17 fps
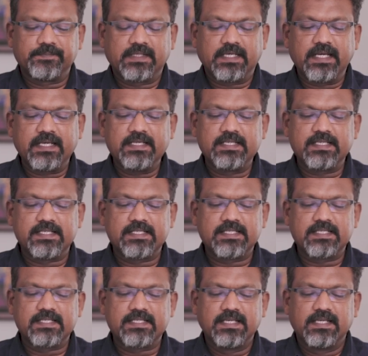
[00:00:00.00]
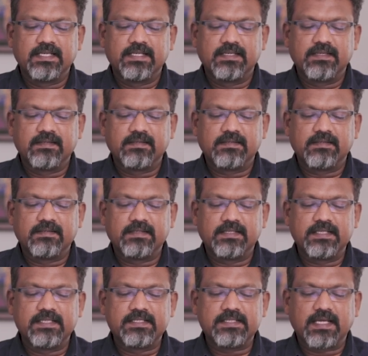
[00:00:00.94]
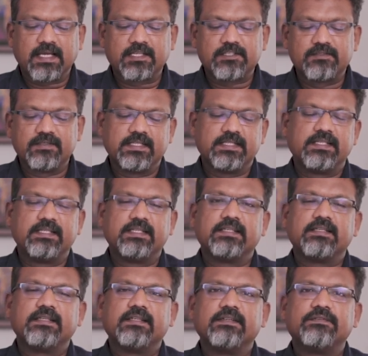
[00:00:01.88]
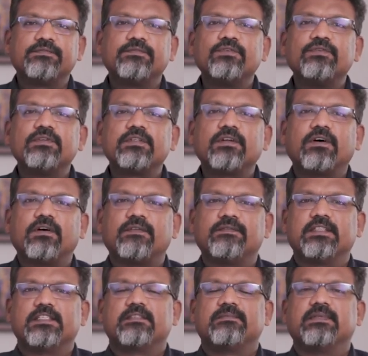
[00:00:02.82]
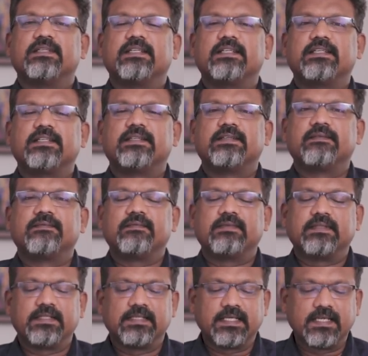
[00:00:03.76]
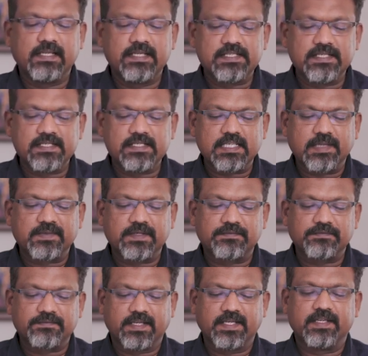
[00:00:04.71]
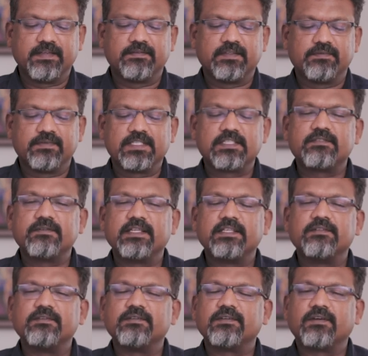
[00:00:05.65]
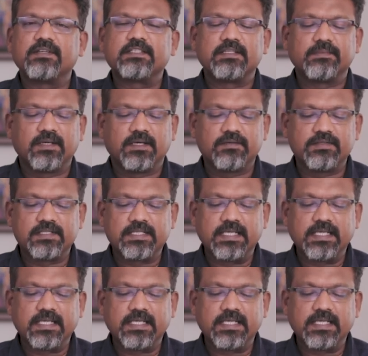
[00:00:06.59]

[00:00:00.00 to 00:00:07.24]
Kindness is actually a fruit of the Spirit. Galatians chapter 5 and verse 22 talks about